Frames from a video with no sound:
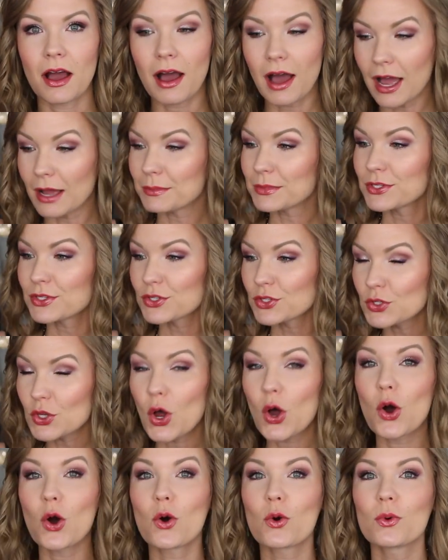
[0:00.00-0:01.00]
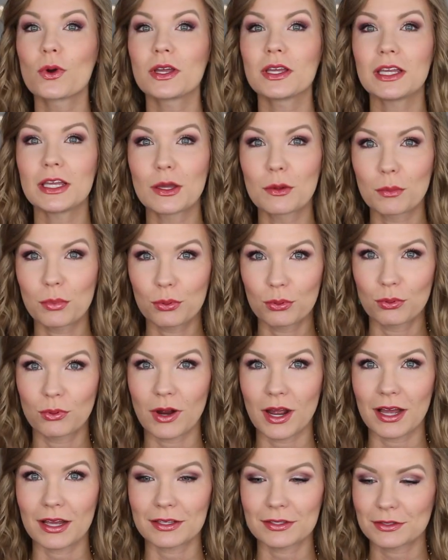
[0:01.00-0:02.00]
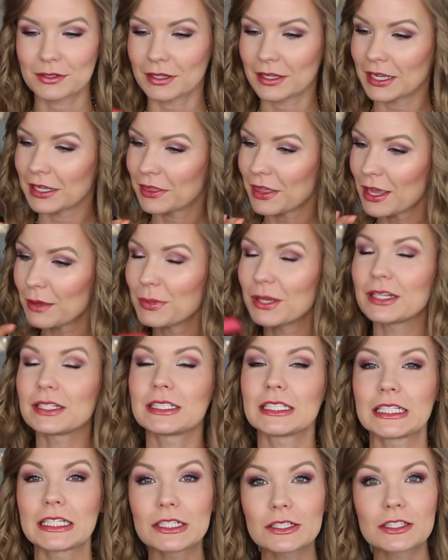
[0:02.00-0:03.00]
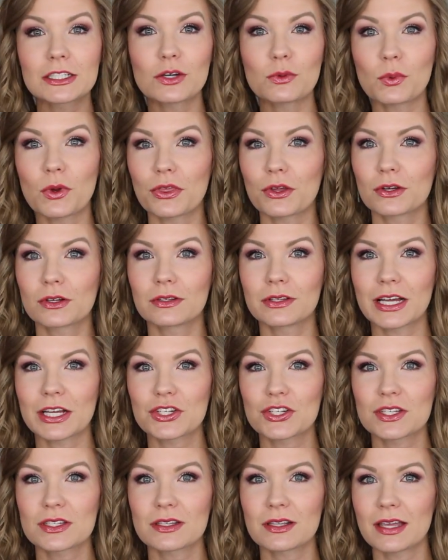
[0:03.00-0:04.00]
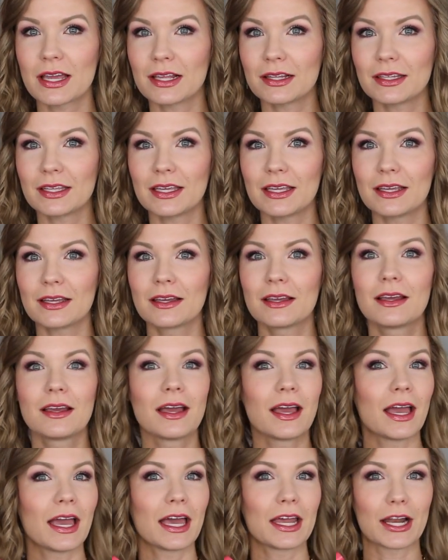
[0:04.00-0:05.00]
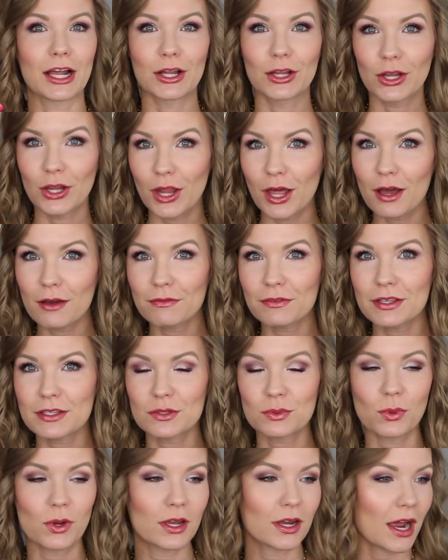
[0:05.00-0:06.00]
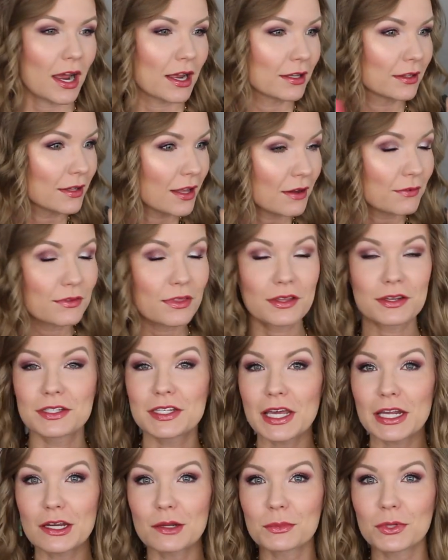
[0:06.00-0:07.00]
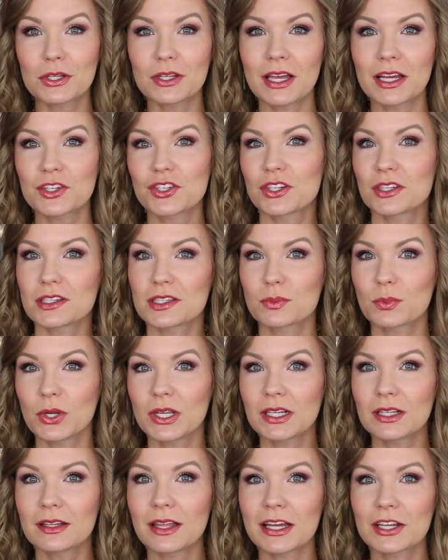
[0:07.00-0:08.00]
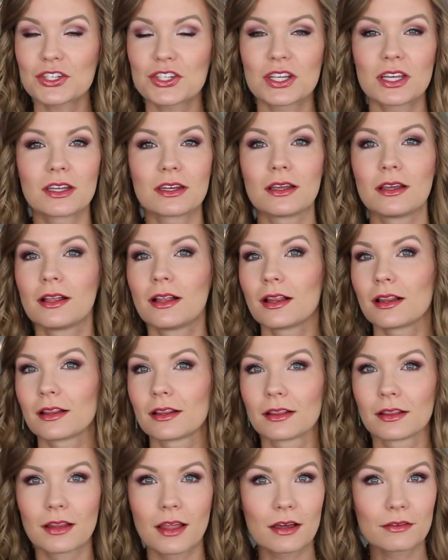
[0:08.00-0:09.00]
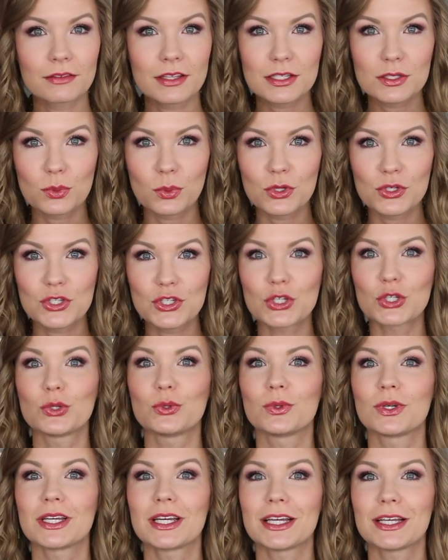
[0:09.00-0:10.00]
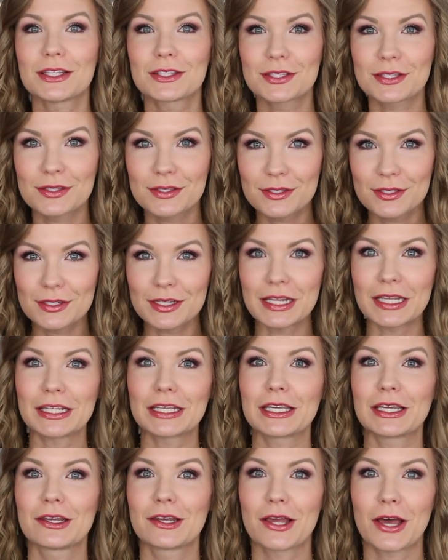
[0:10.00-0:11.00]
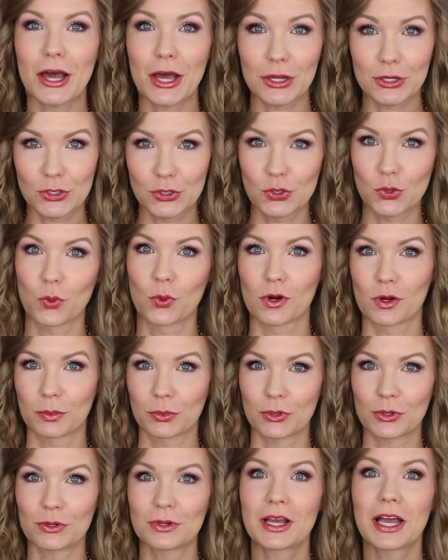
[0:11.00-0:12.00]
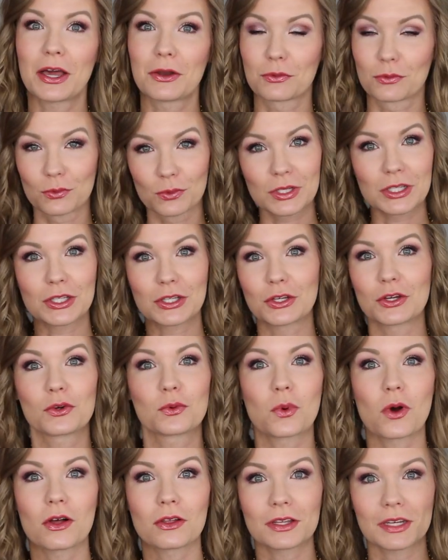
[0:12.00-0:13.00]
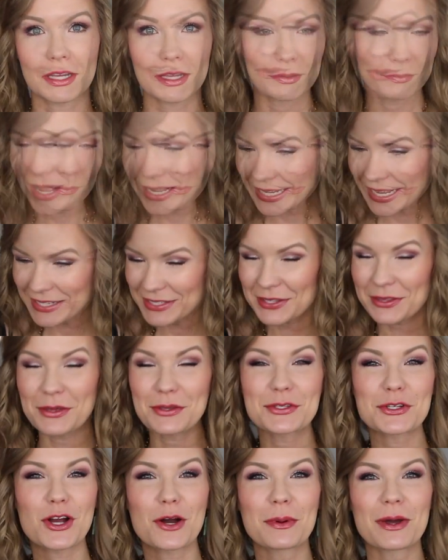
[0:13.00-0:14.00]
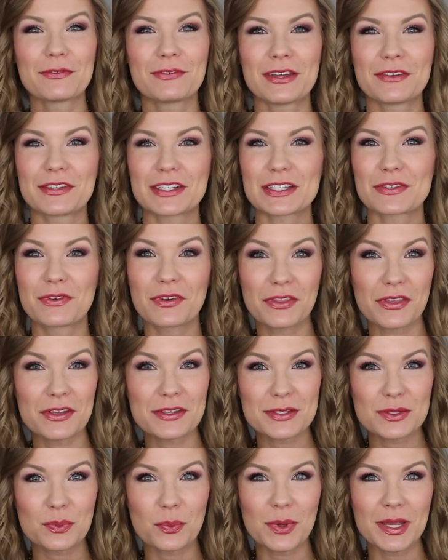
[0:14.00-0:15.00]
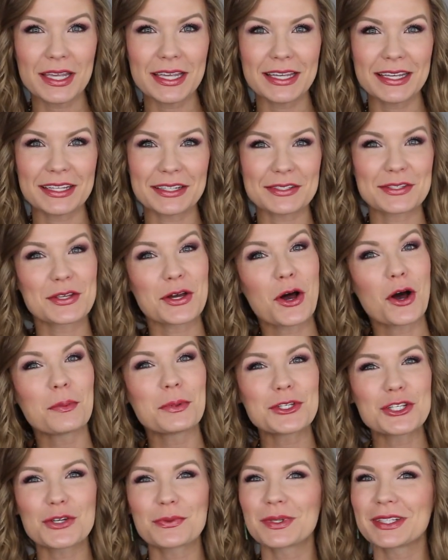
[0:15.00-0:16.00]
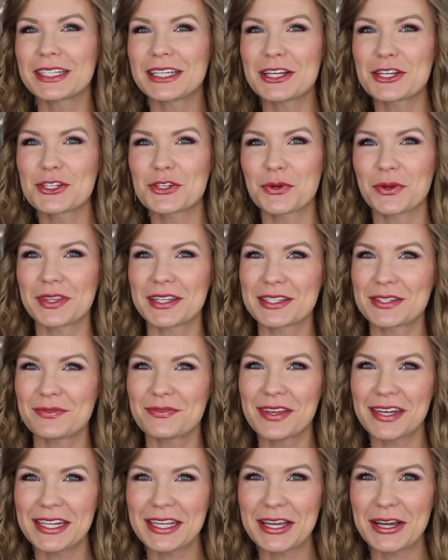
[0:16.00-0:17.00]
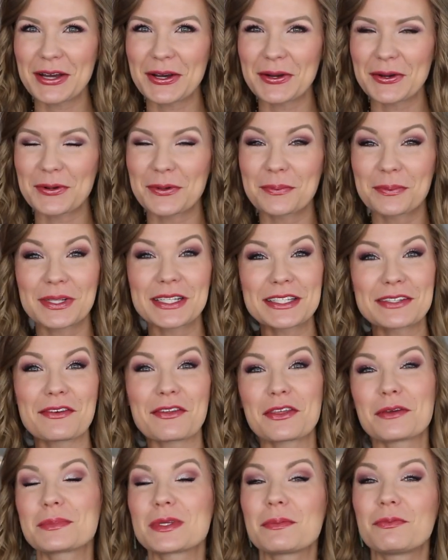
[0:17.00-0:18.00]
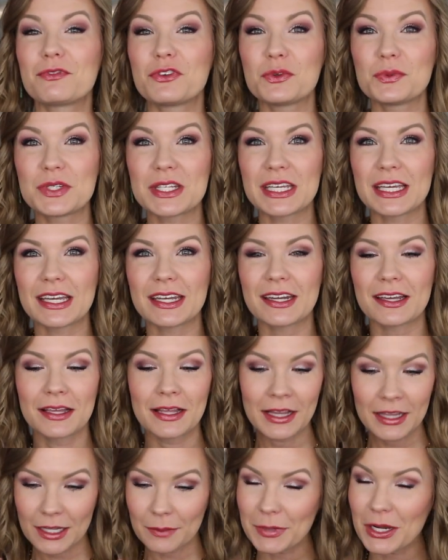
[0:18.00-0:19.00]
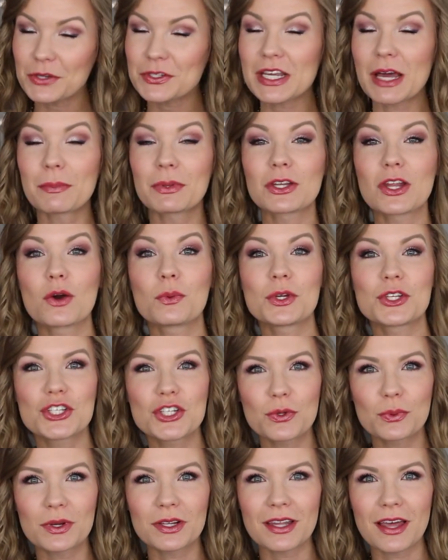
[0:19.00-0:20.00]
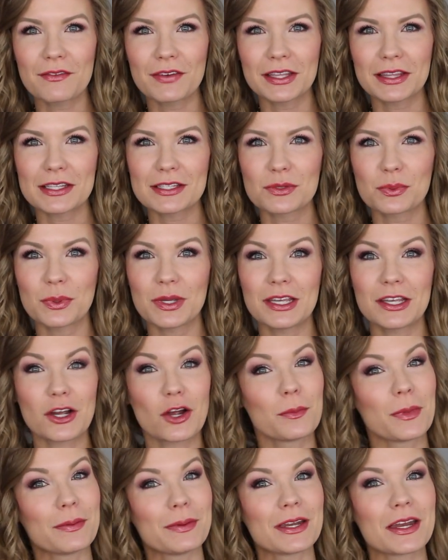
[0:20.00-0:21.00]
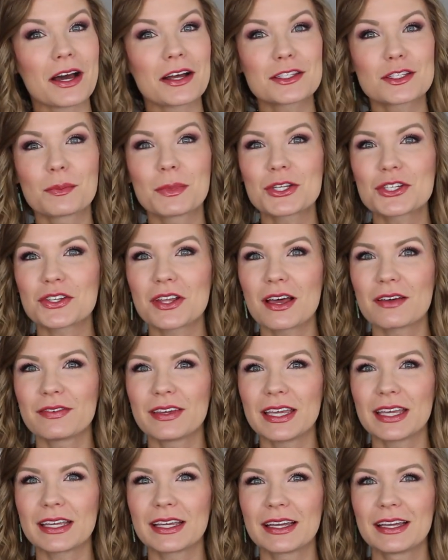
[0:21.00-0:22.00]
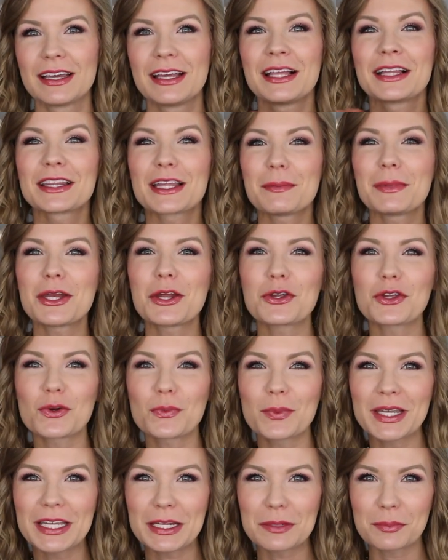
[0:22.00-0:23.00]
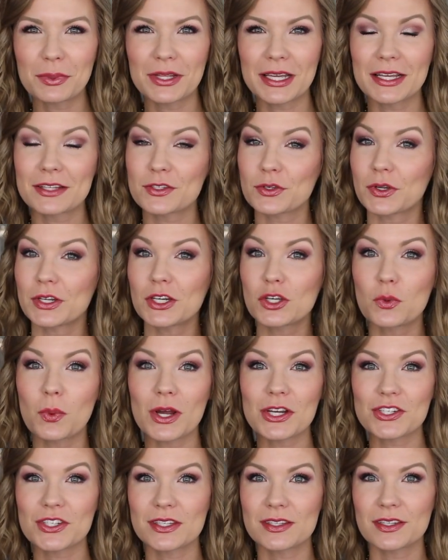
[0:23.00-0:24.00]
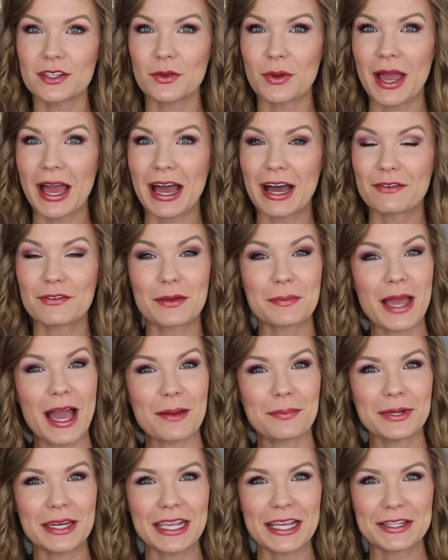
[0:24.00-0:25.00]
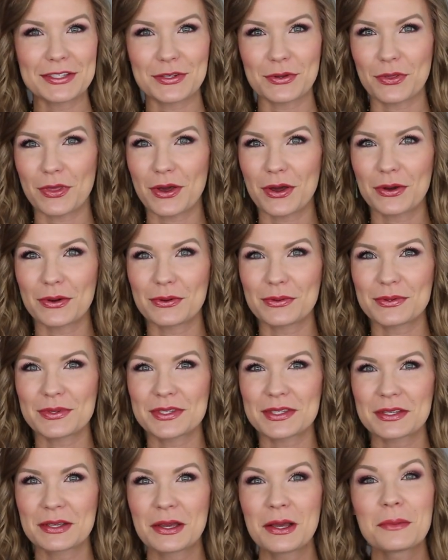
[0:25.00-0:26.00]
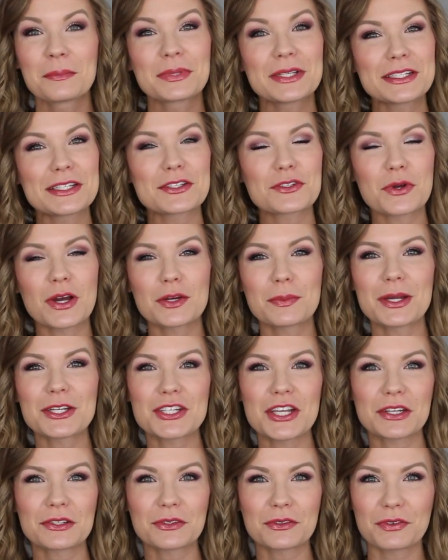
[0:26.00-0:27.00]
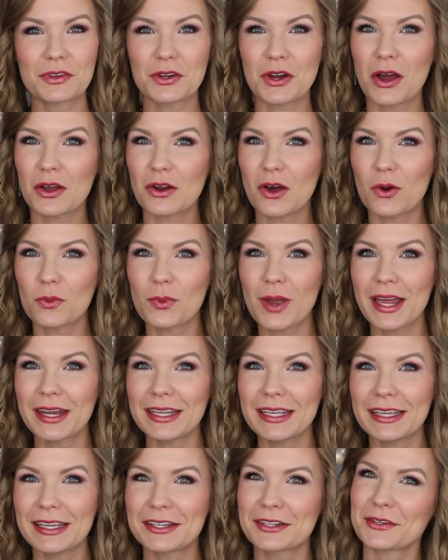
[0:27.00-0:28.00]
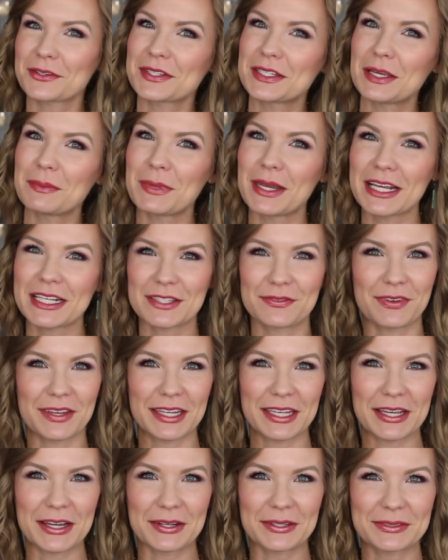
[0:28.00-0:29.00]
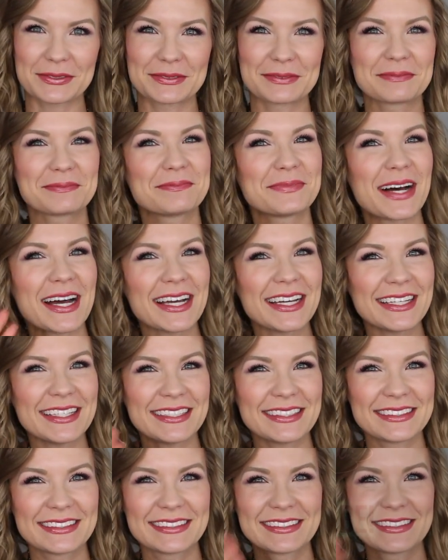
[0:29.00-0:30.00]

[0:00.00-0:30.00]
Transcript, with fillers: I'm so impressed. Like they've been killing it with their collections lately and I love this one. I love the denim collection, the spring collection. Love this one too. It's stinking adorable and really good quality. All right guys, so those are all my favorites for this week. So I hope that you really enjoyed this video. Please give it a thumbs up if you did. Let me know down below what you were loving this week or maybe not so much loving. Let me know your weekend plans or any questions that you have. I'm happy to answer those. Please subscribe to my channel if you're not already and I'll see you in the next video. Bye!